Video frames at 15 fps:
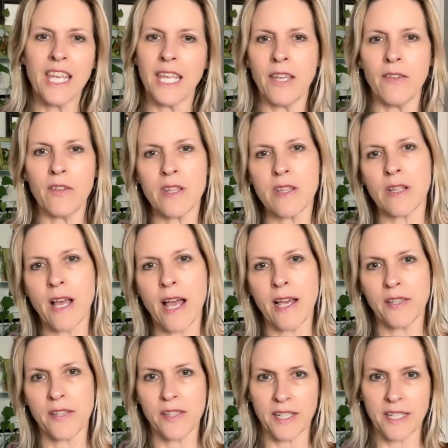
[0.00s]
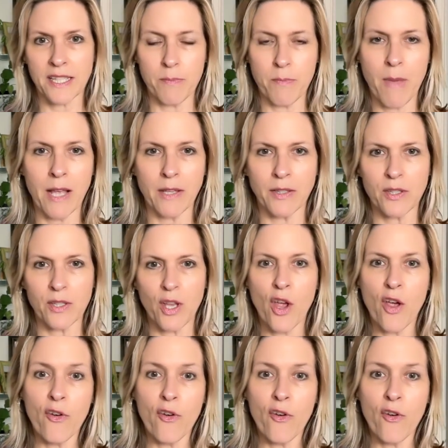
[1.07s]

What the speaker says: even in the last 6 months,